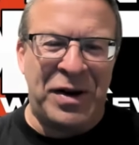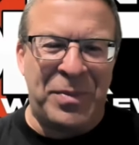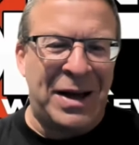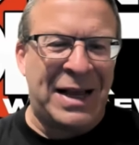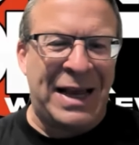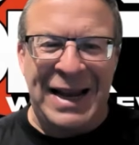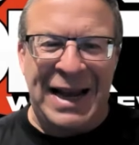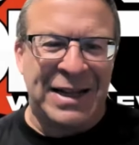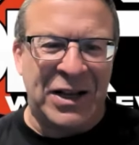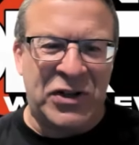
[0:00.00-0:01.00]
I'm not
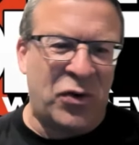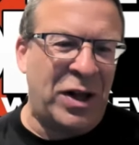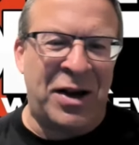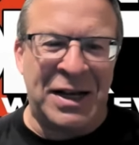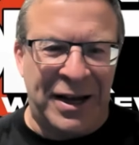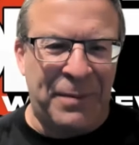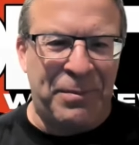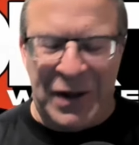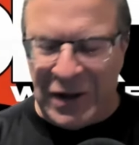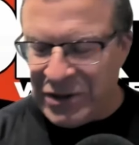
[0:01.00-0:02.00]
connecting storylines, I
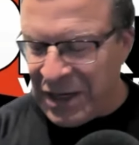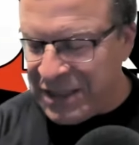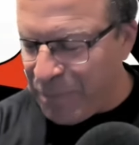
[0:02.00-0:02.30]
apologize.